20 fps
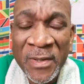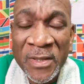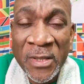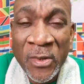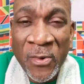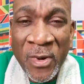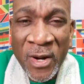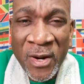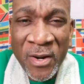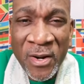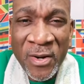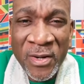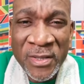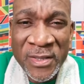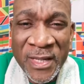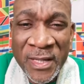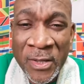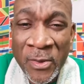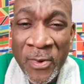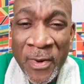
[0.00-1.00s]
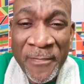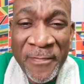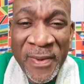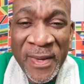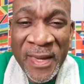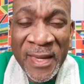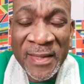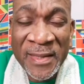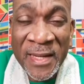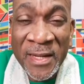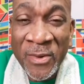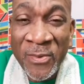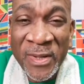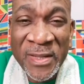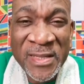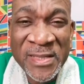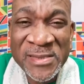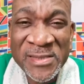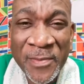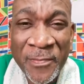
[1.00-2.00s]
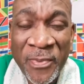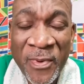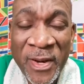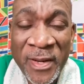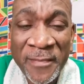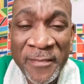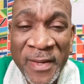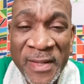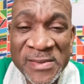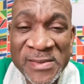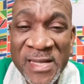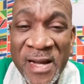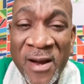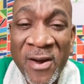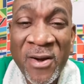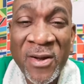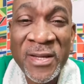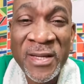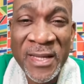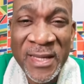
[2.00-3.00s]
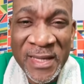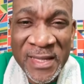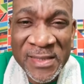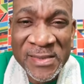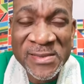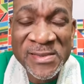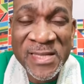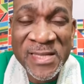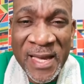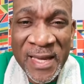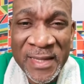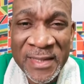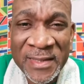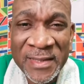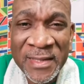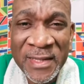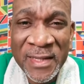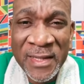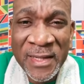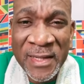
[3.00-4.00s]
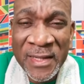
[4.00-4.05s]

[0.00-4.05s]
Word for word: but our hurt and our pain and our disappointments are on the inside.